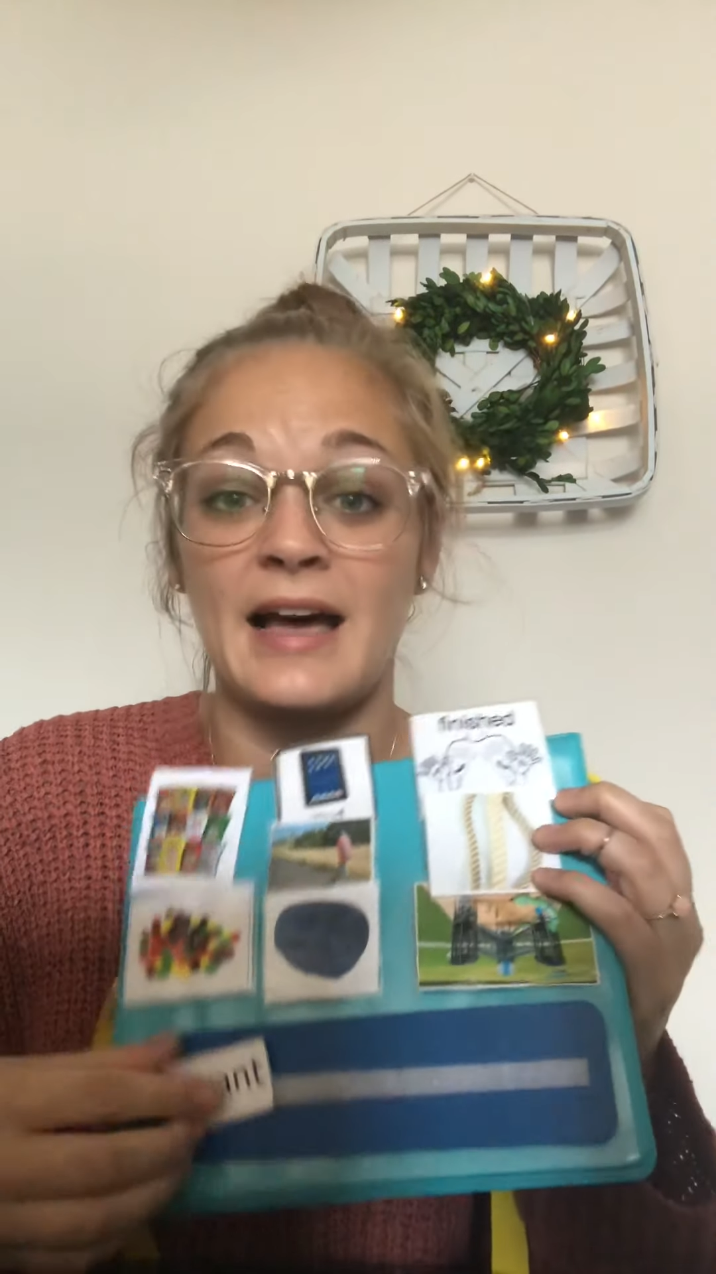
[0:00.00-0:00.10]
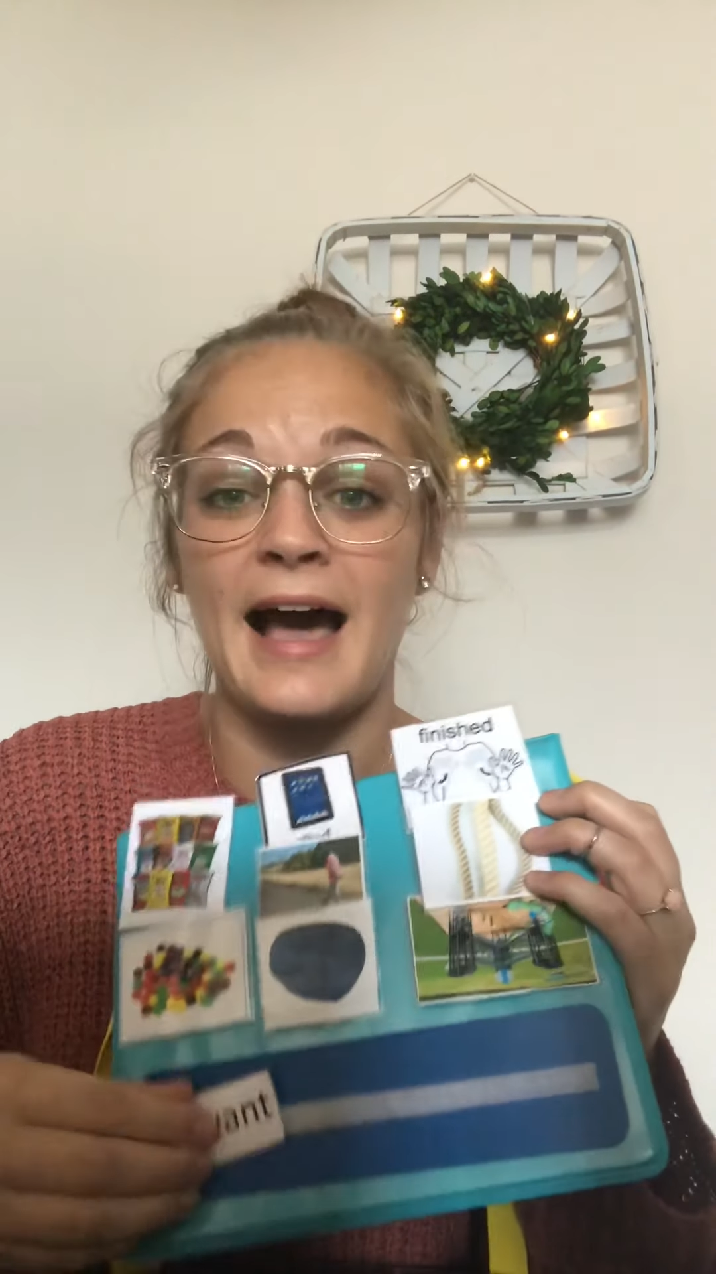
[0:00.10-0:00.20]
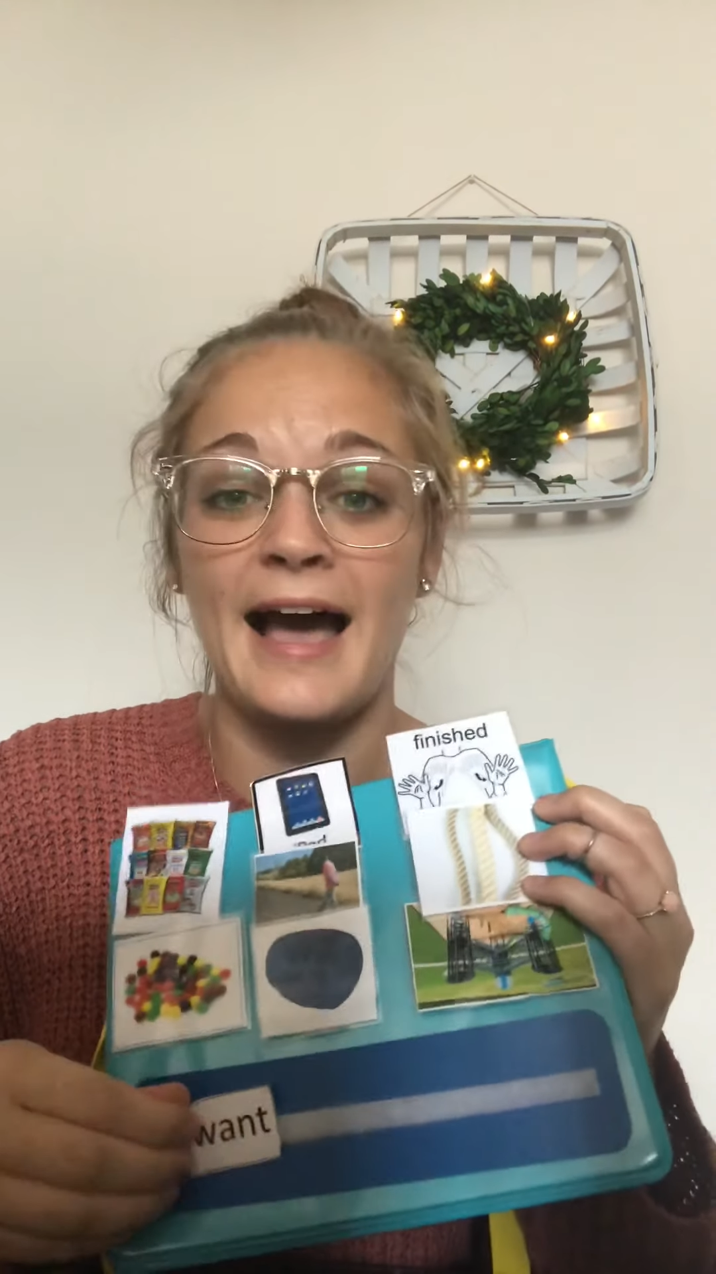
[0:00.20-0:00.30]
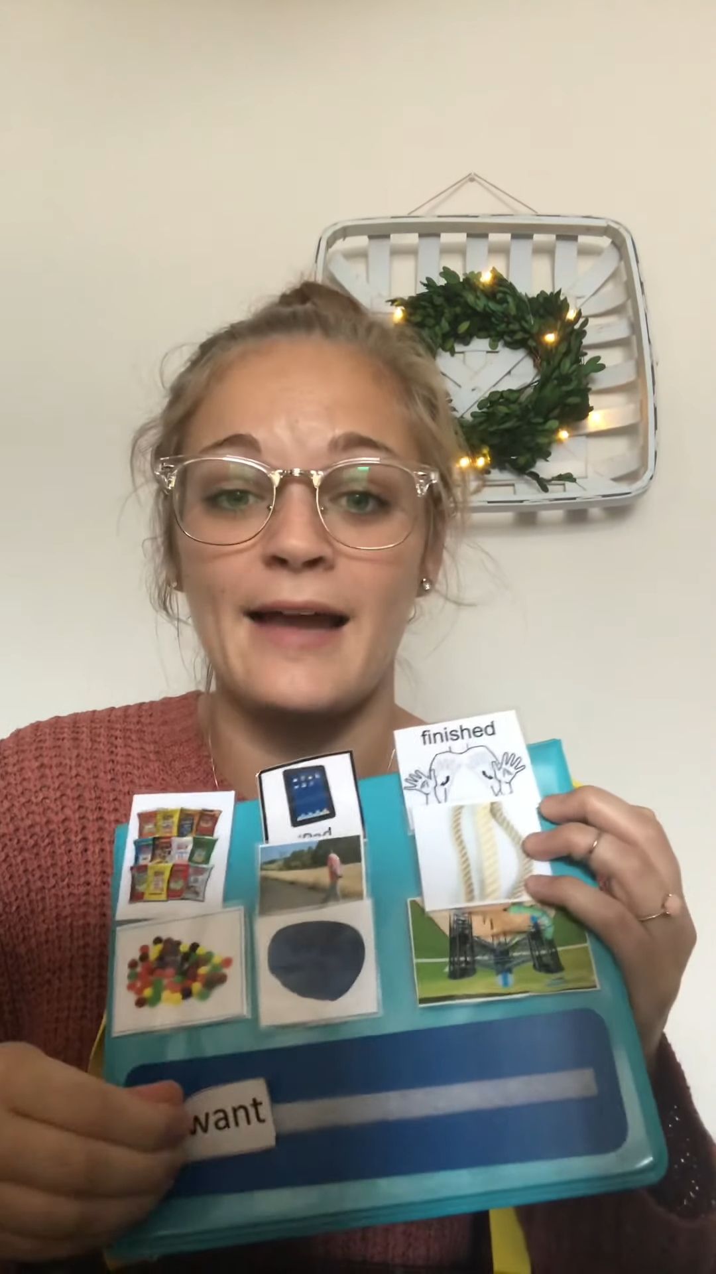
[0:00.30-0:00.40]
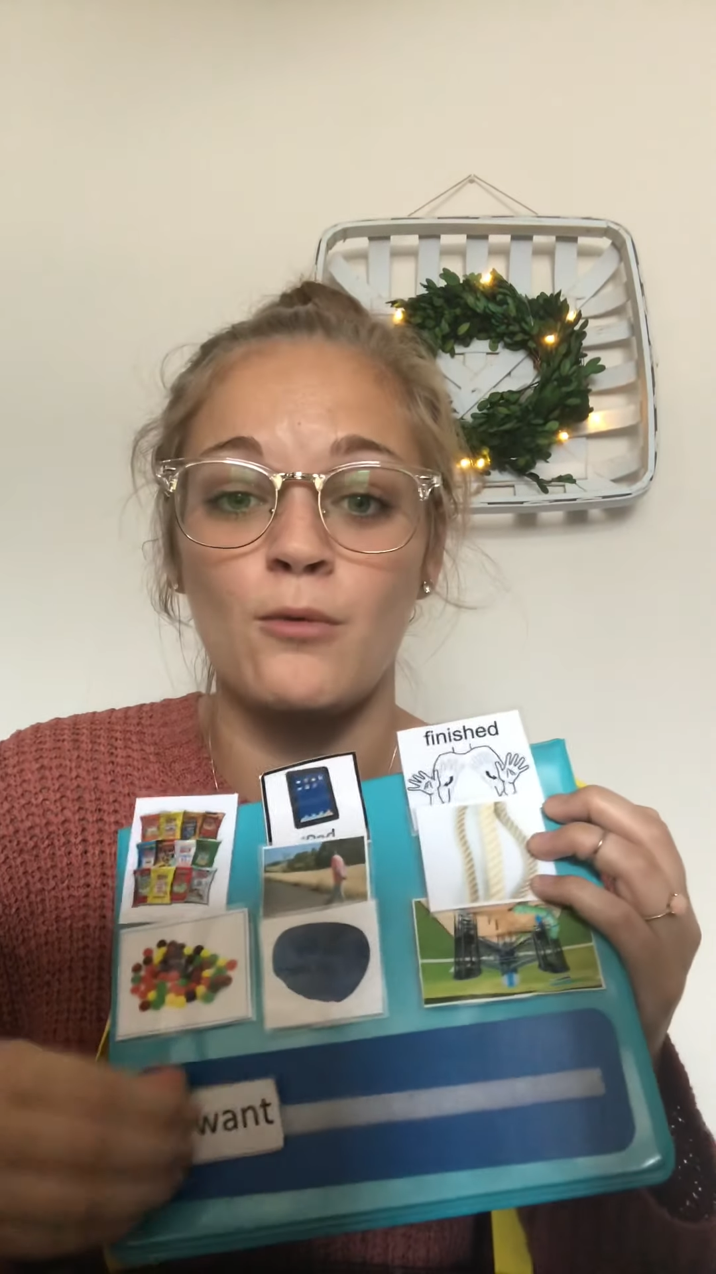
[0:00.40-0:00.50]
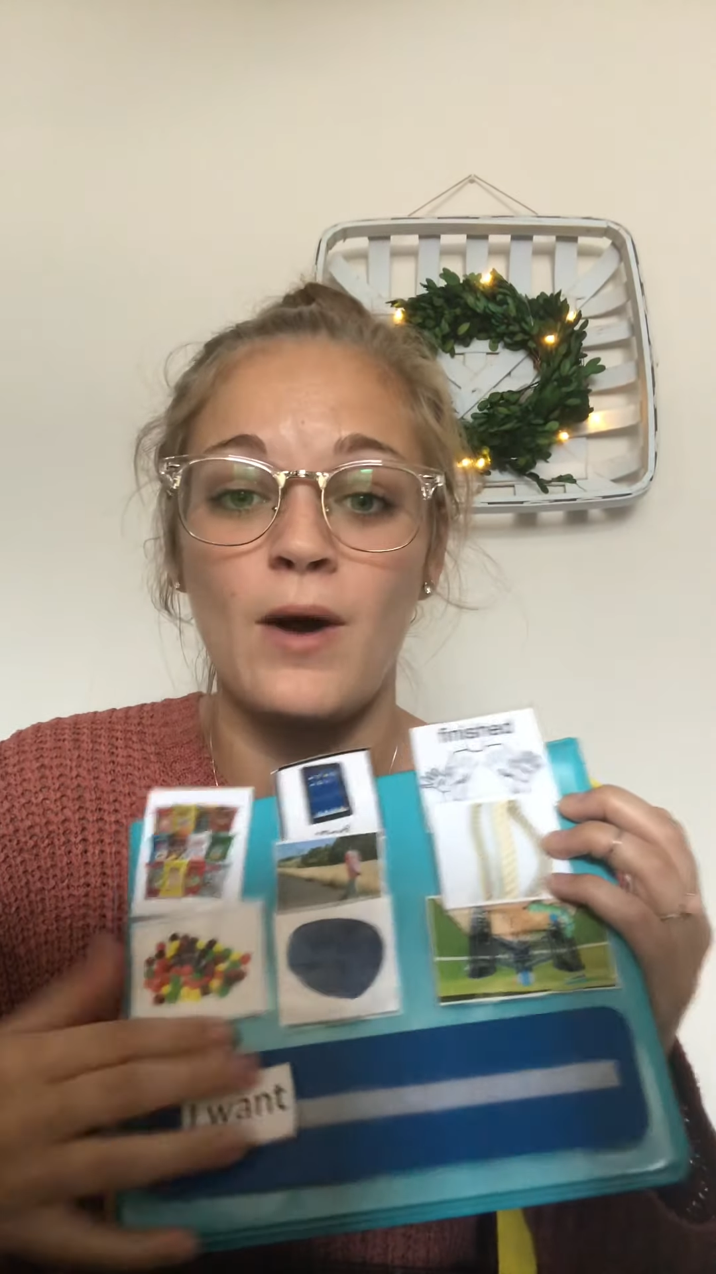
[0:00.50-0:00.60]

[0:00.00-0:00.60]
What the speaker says: the I